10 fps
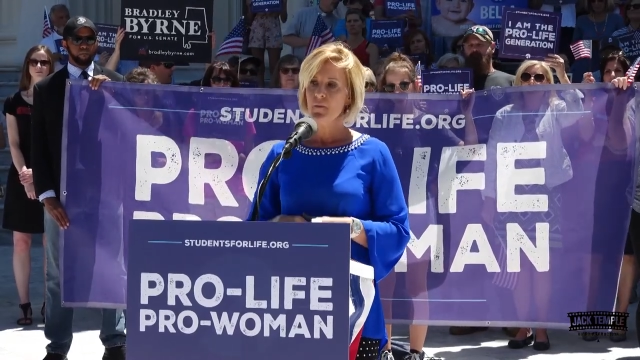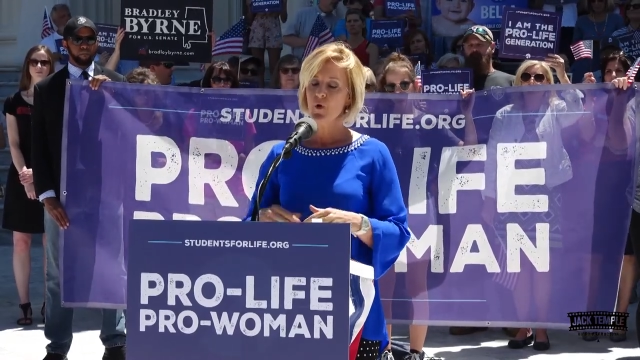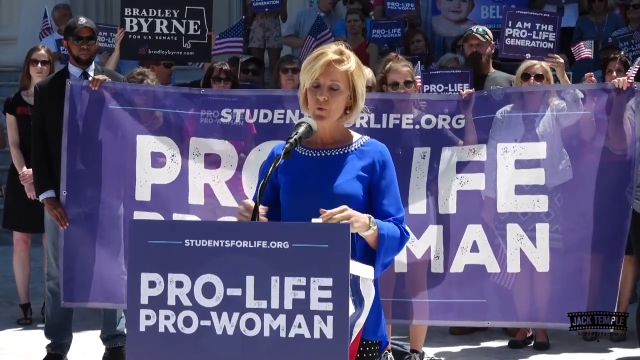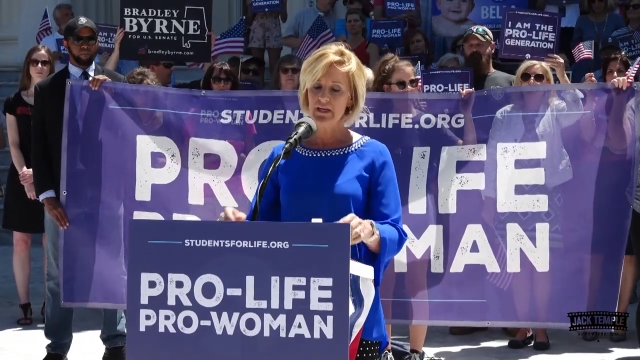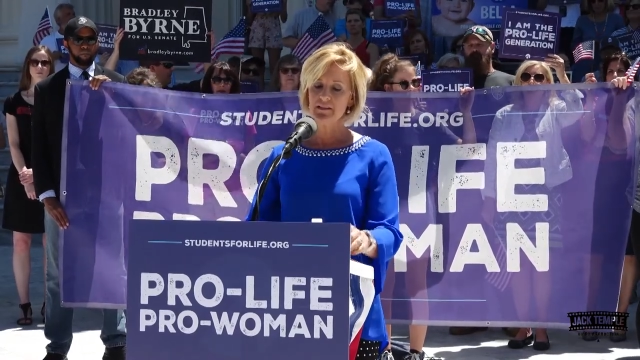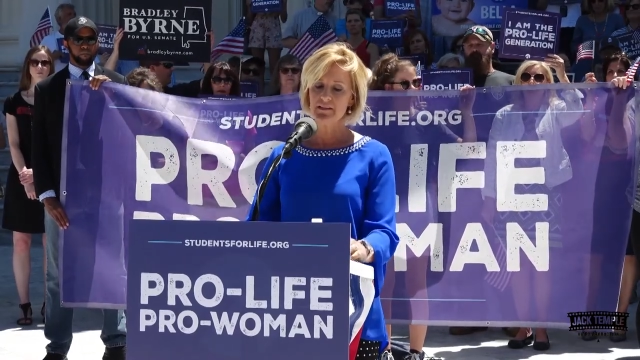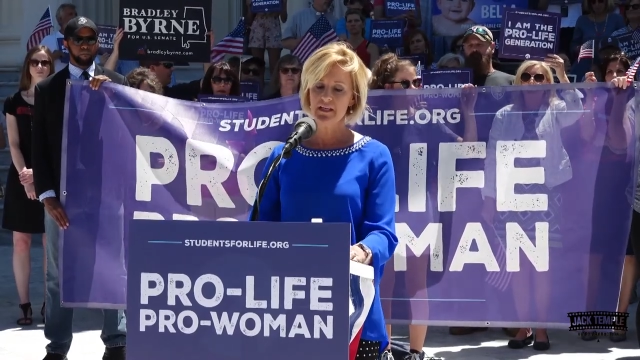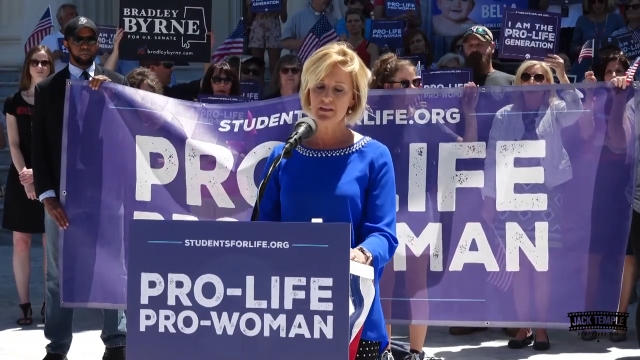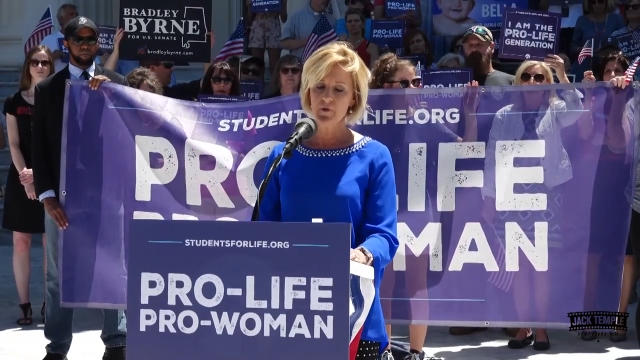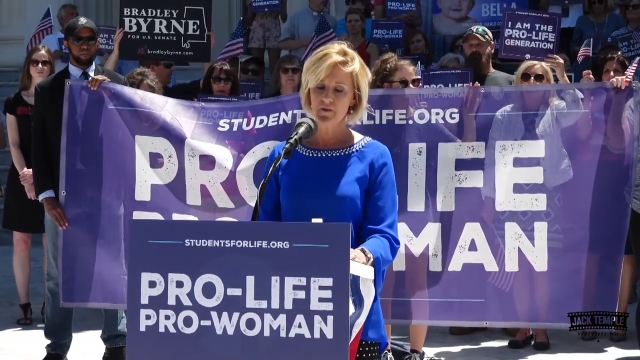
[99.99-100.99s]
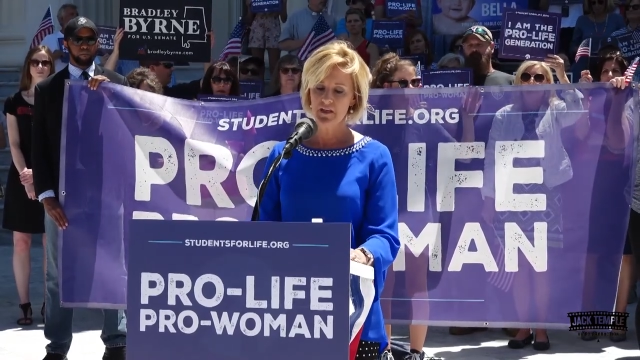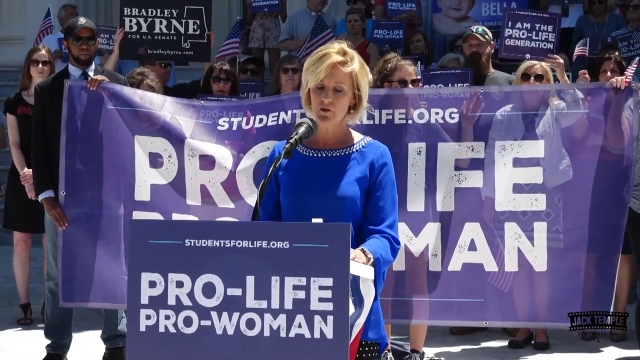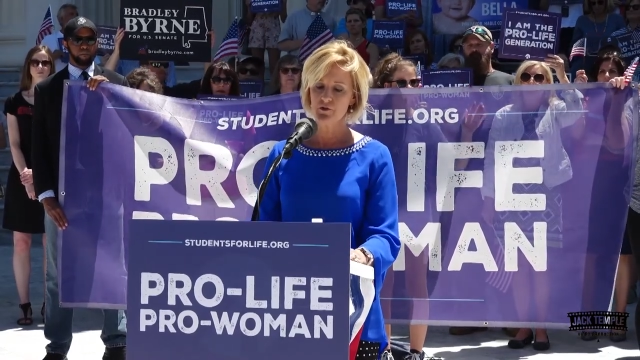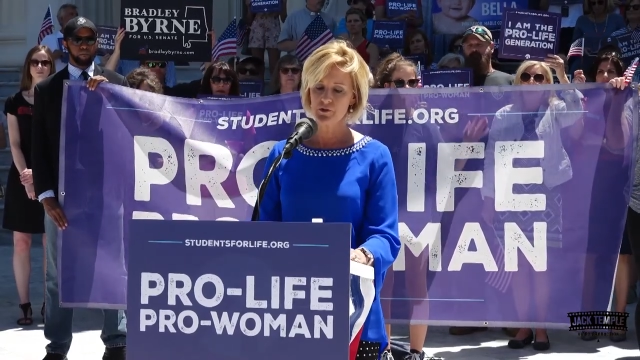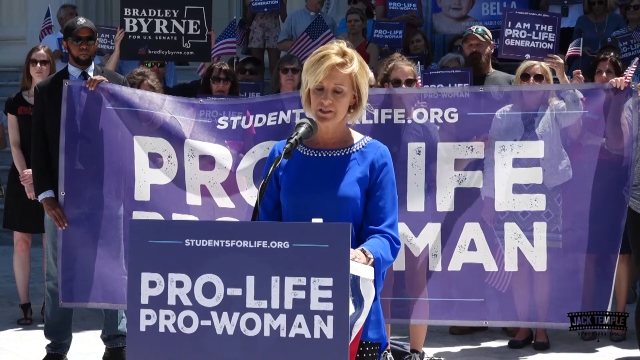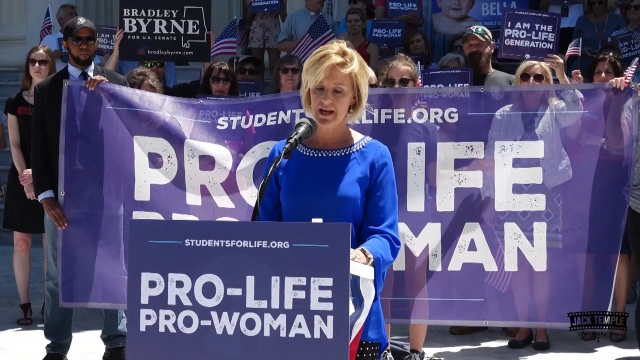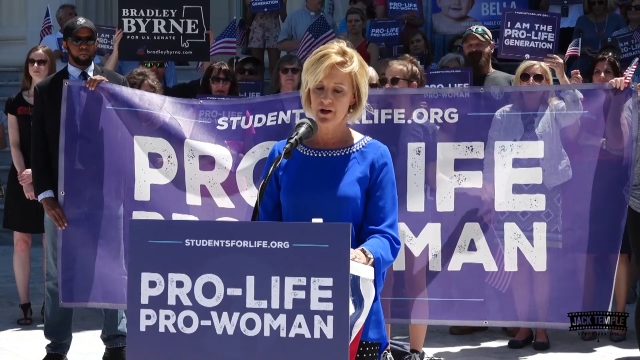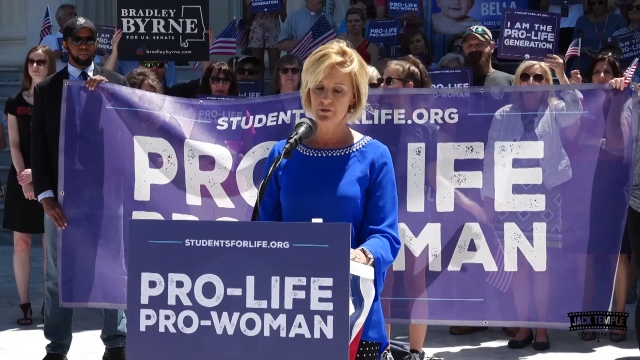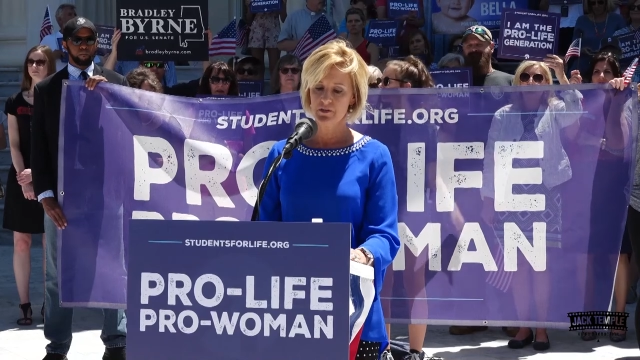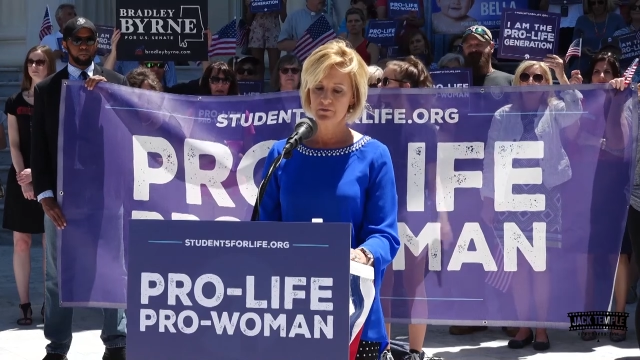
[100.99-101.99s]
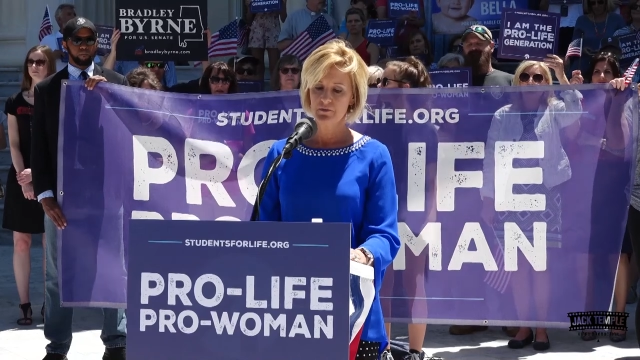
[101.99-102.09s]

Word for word: but we can see them on the ultrasound